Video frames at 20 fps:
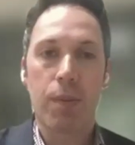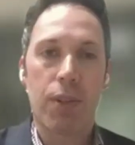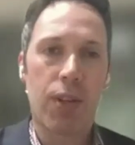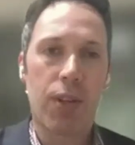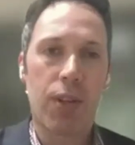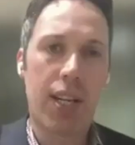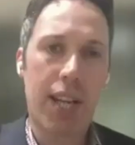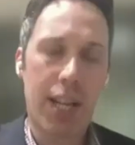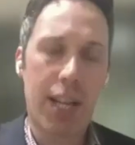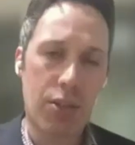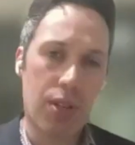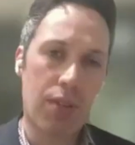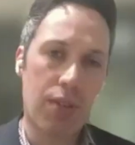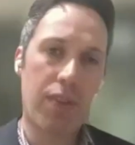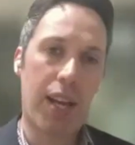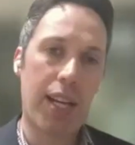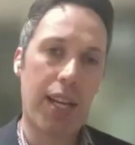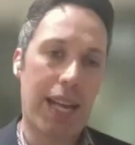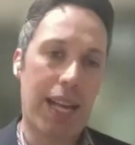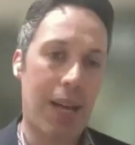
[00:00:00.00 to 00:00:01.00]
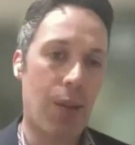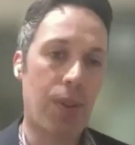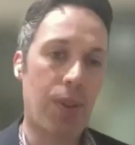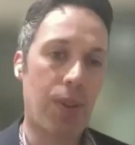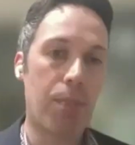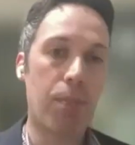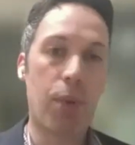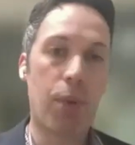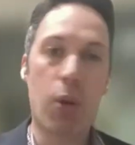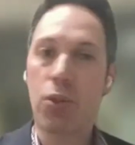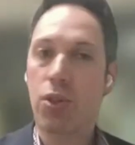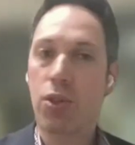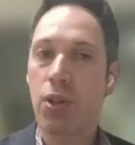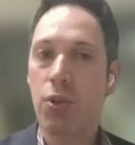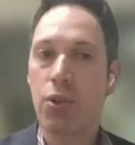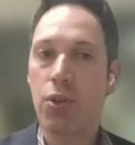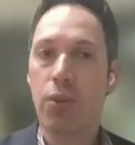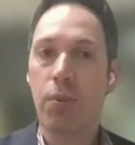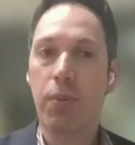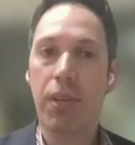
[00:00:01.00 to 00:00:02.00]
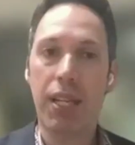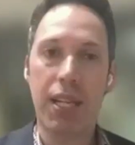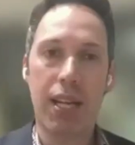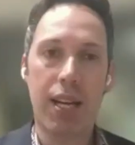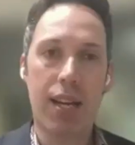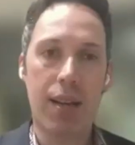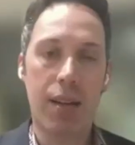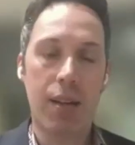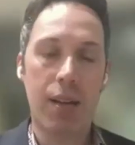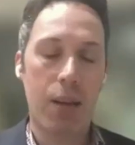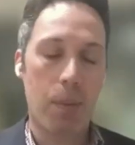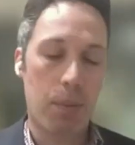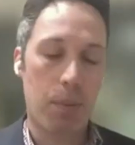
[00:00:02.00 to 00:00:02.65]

you can actually find out that most social media